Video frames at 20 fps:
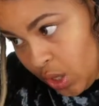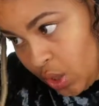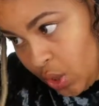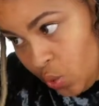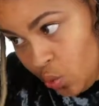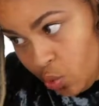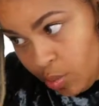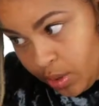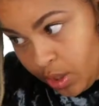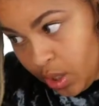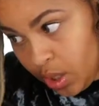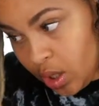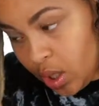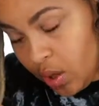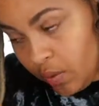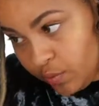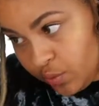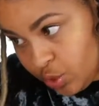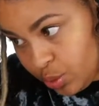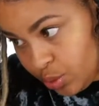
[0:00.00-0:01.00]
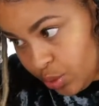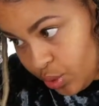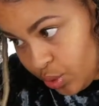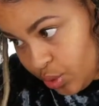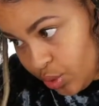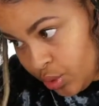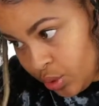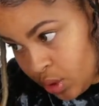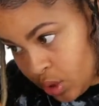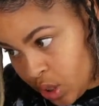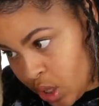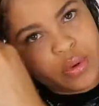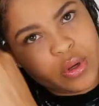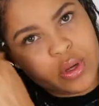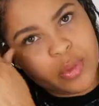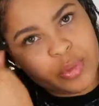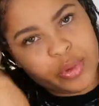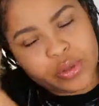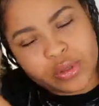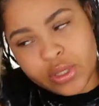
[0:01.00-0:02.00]
You will be uncomfortable. You
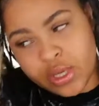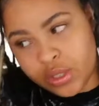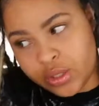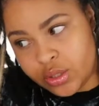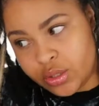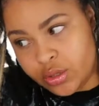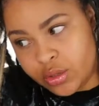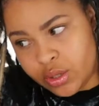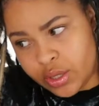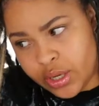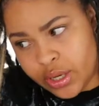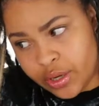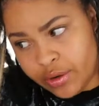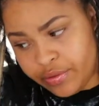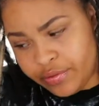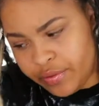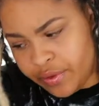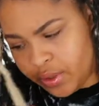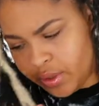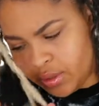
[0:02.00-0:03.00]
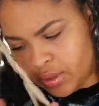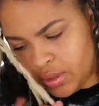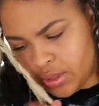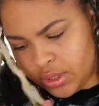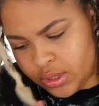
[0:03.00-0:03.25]
want to protect your hair first.